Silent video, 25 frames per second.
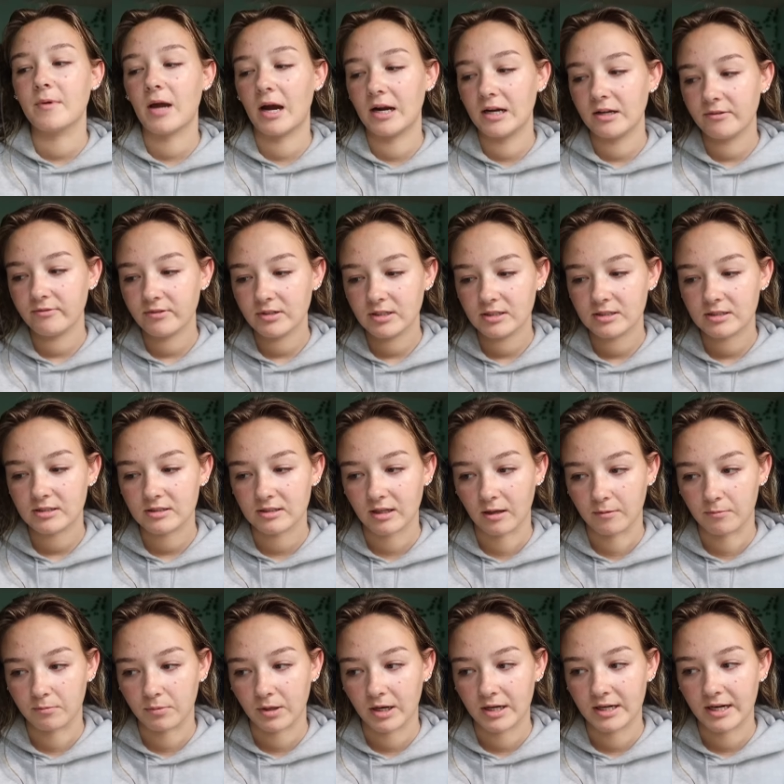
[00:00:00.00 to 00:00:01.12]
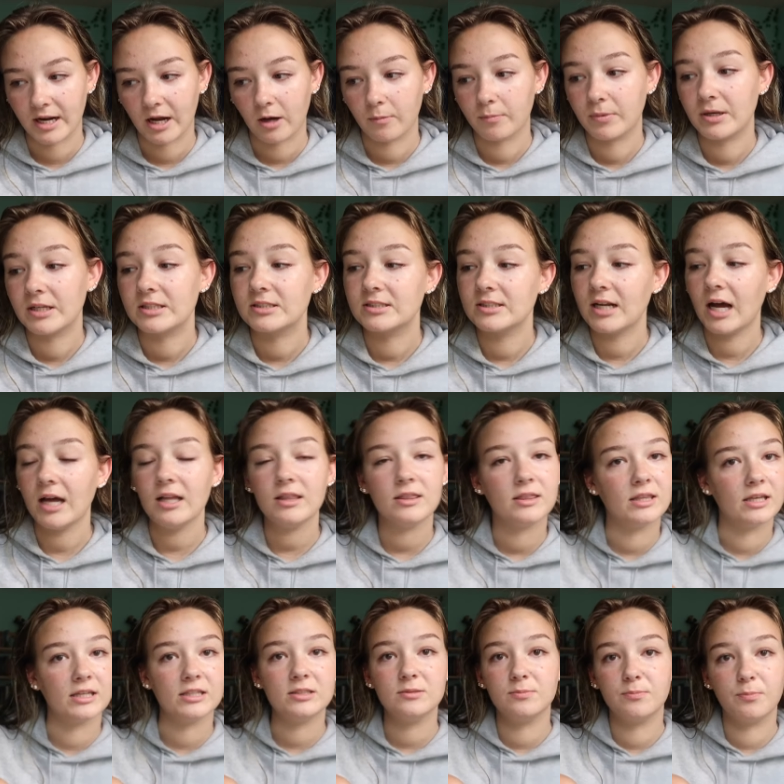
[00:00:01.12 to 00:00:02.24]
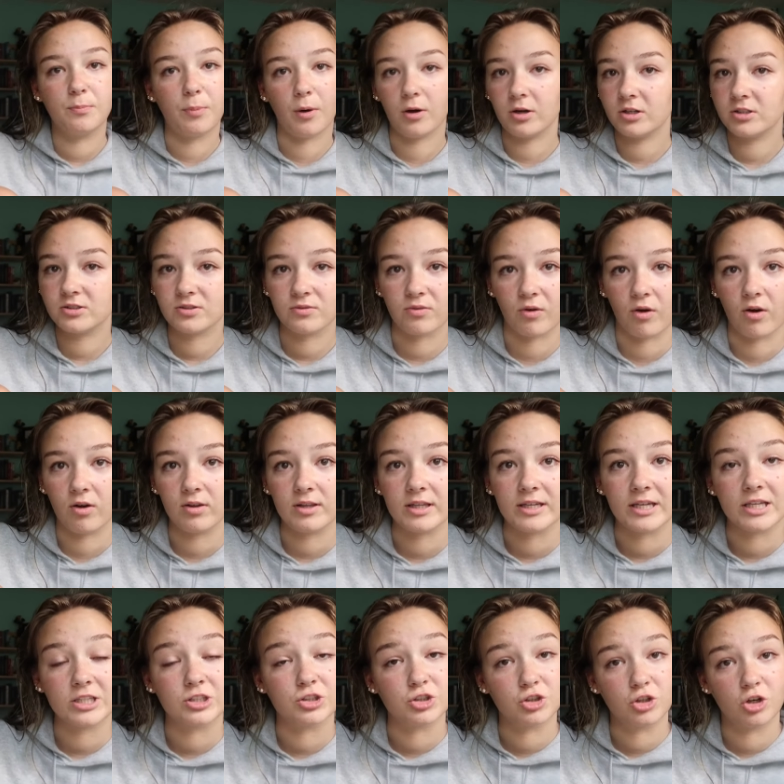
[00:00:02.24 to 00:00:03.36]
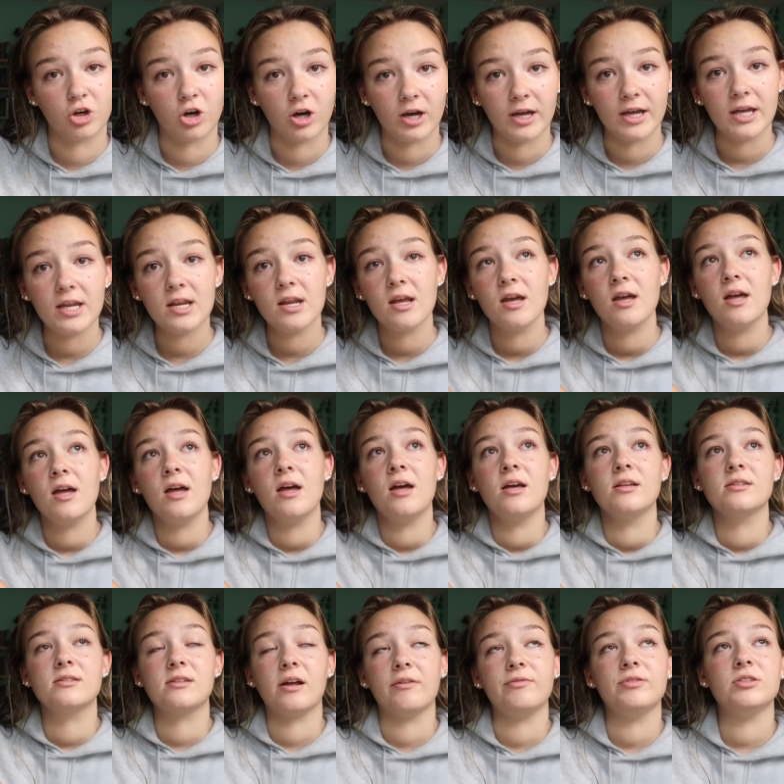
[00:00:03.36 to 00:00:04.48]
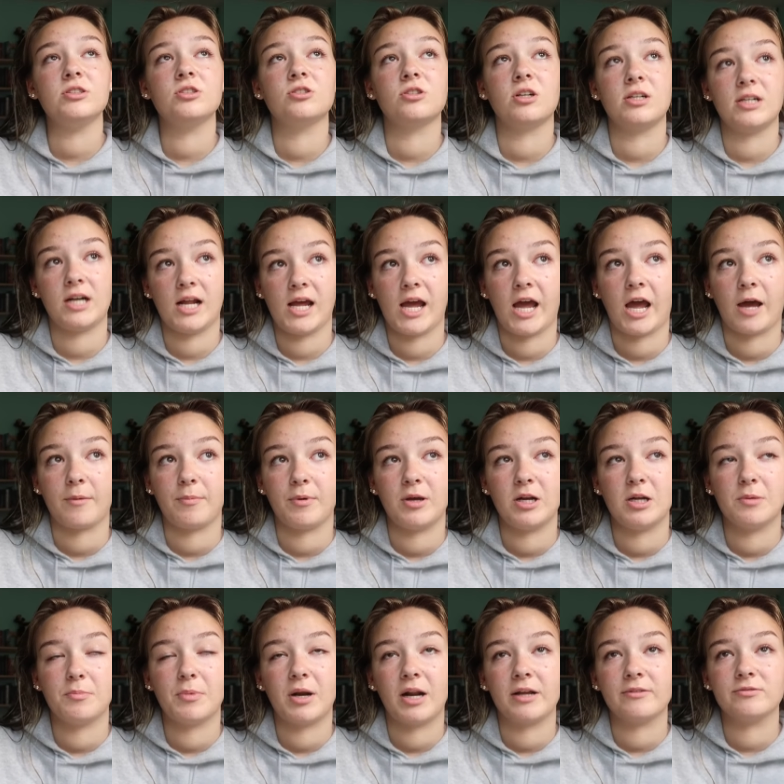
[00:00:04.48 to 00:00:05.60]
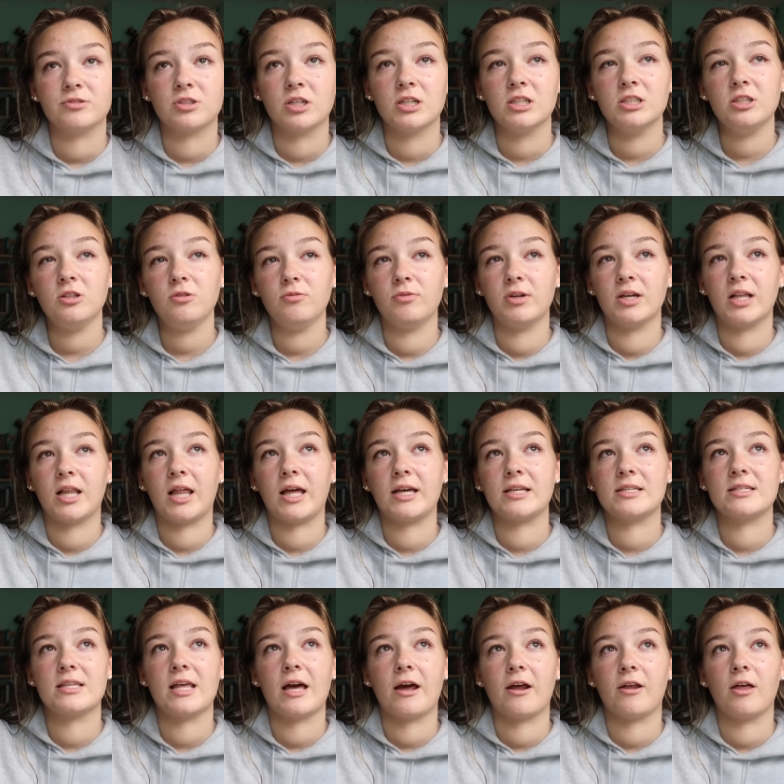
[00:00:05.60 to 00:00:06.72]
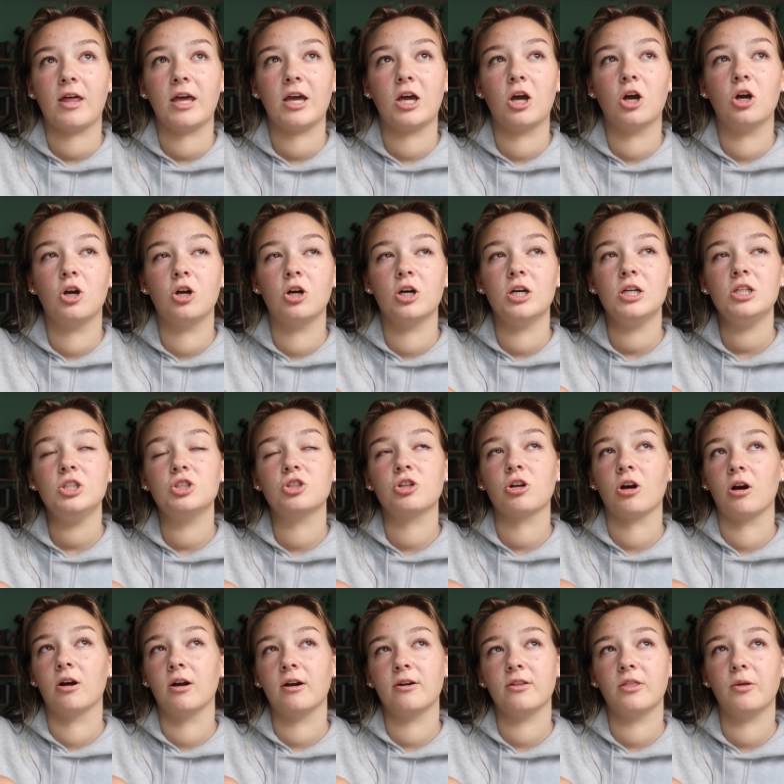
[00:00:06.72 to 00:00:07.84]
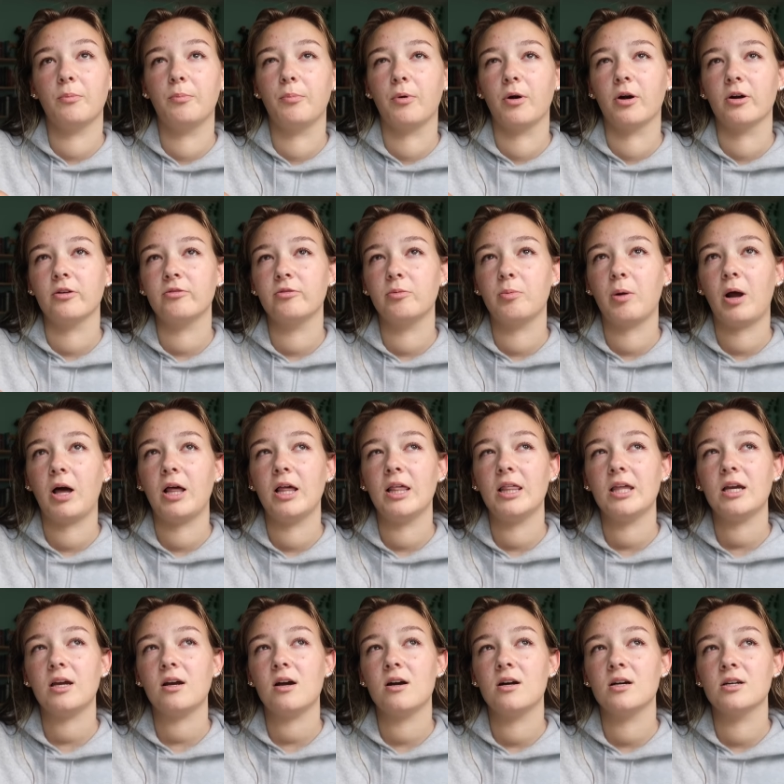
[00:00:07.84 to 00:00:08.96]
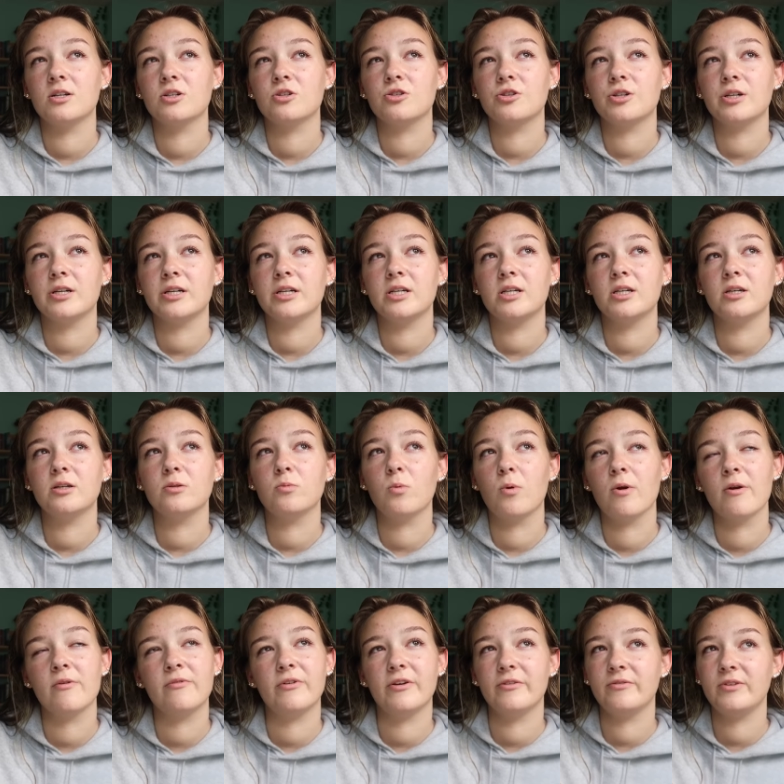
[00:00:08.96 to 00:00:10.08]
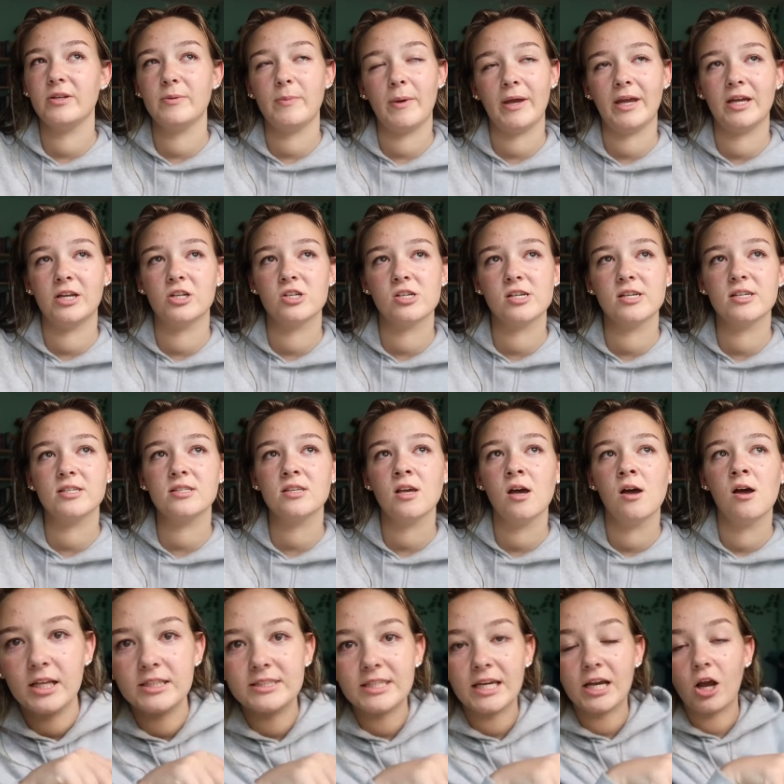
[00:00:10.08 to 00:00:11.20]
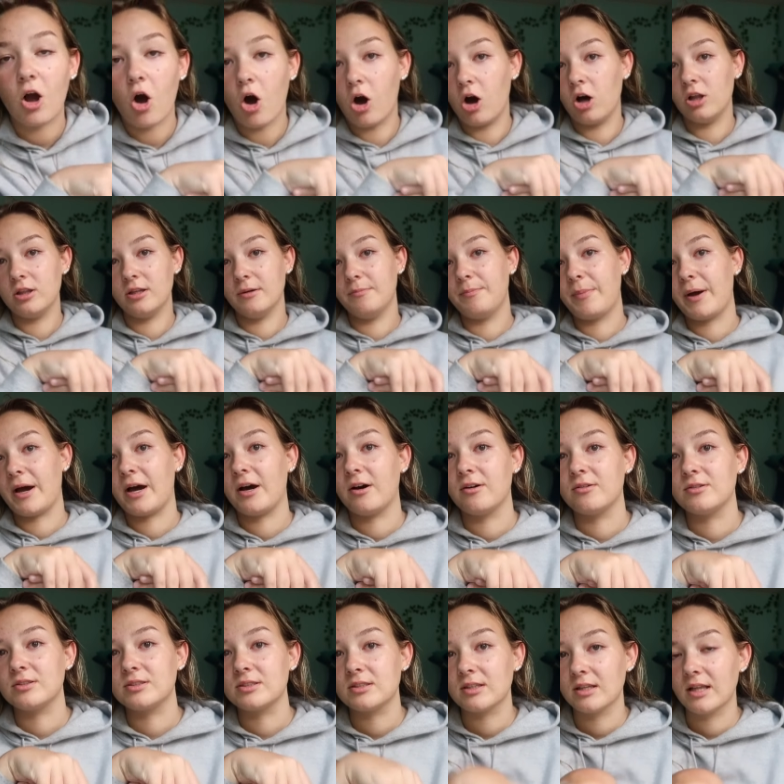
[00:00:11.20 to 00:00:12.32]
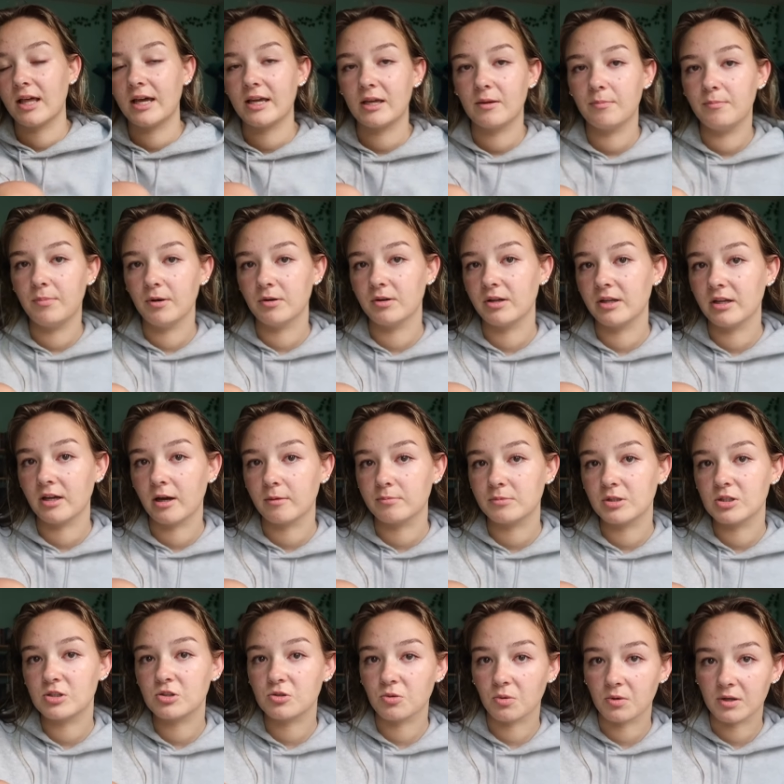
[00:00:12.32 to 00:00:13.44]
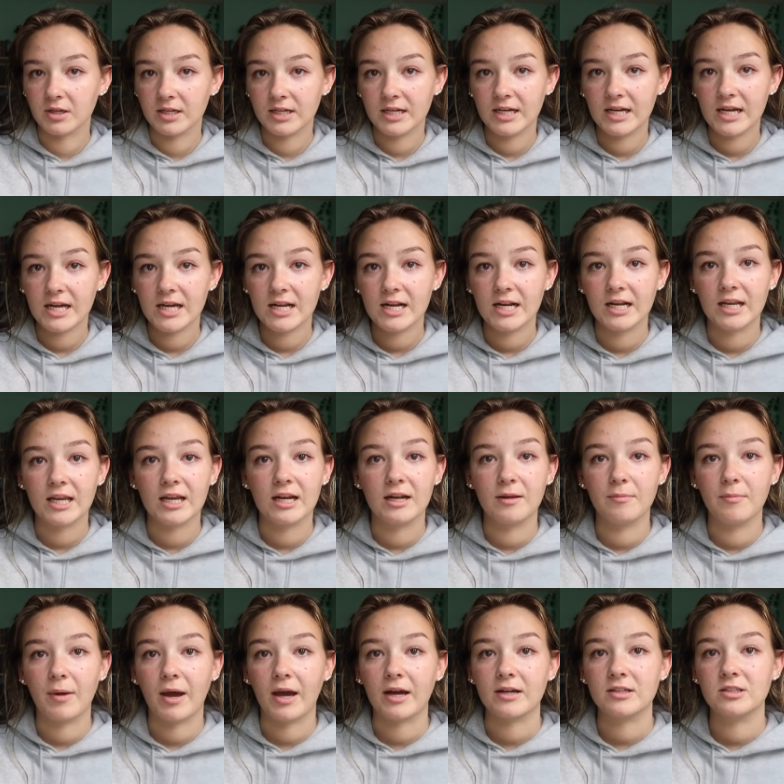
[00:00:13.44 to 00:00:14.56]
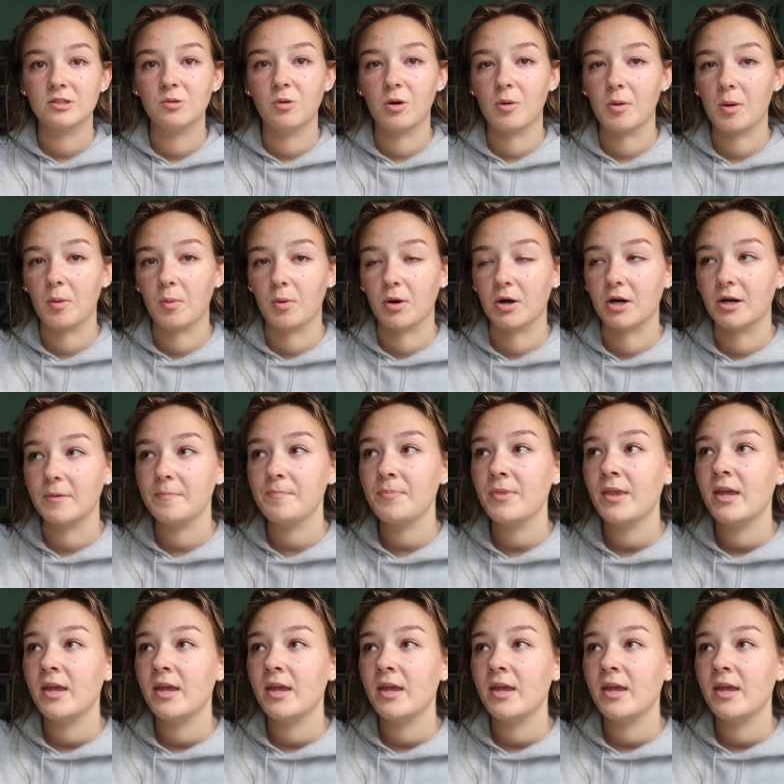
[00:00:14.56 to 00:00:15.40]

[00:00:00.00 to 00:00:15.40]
kind of in a slump right now, but it's not this book's fault. Like, it's good. Stuff is starting to happen, but I've started to realize that, like, a good chunk of the book, for probably, like, one hundred, one hundred fifty pages, is, like, all about, like, building up the story again and getting back to where we were.